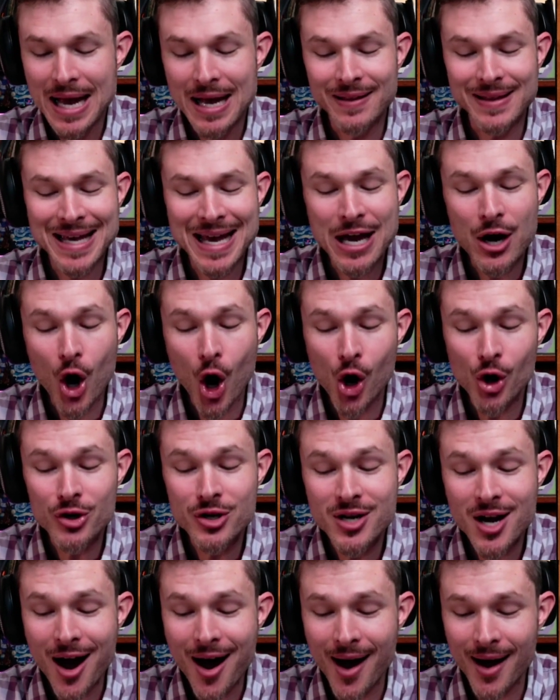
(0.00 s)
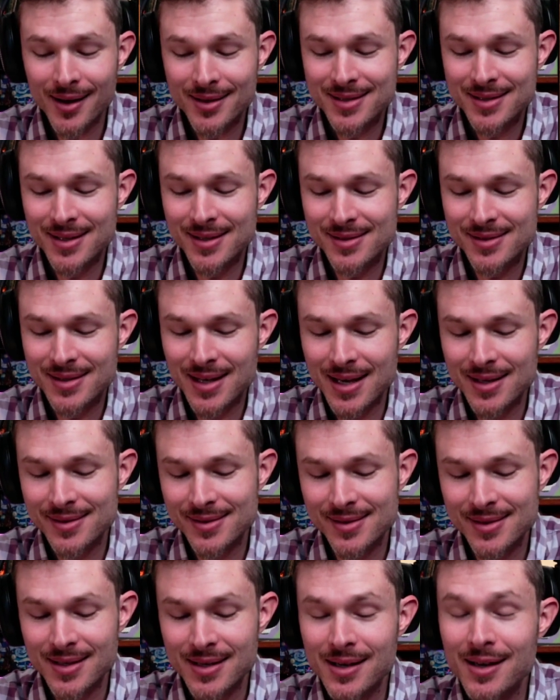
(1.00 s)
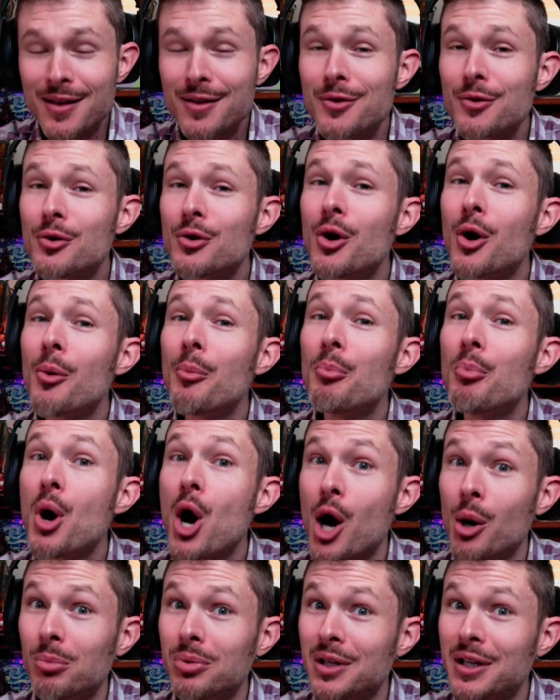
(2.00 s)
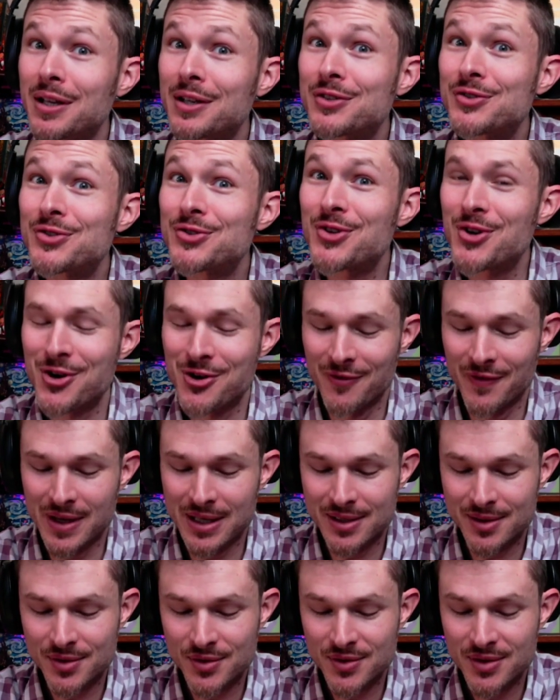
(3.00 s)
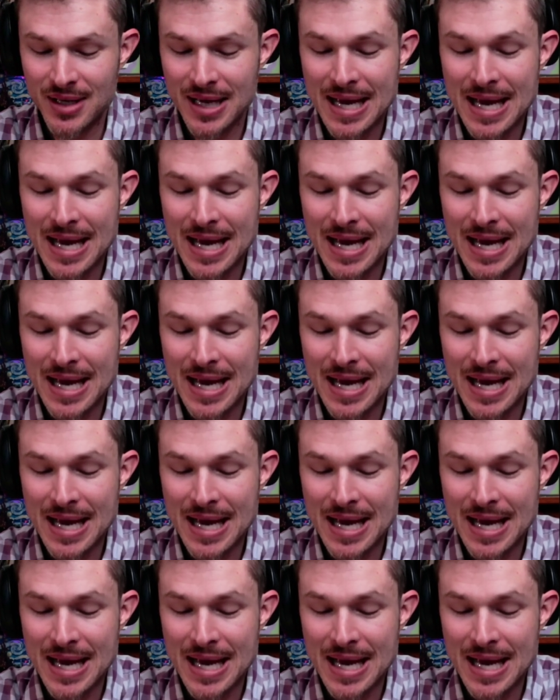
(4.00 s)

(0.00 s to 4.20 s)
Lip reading: They are not, as they see it, public servants.